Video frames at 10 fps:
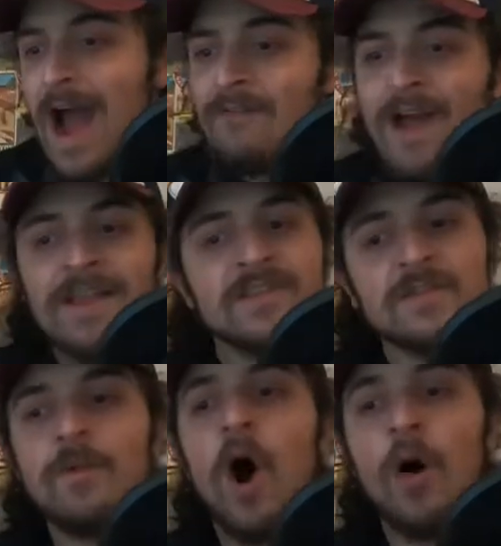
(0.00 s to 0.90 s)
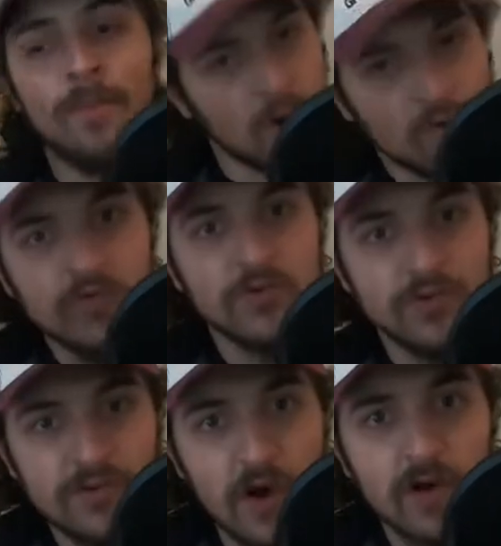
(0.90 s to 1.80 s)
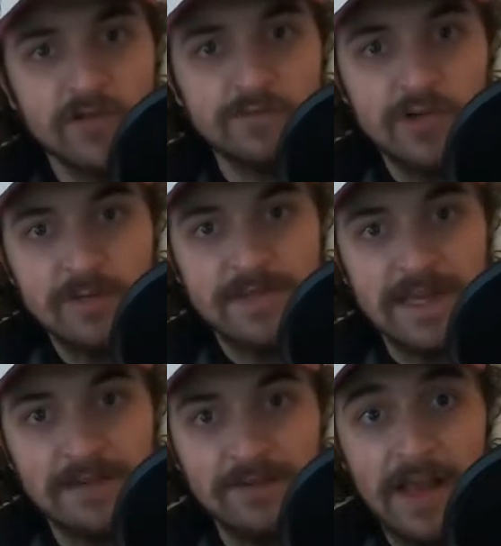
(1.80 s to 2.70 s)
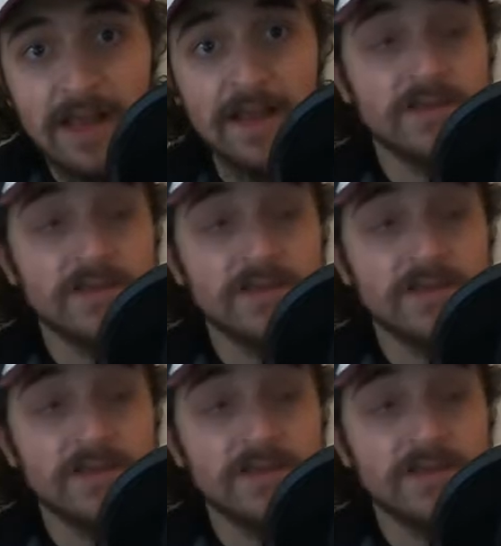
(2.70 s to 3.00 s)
I've had some opposers on some trips that I've led,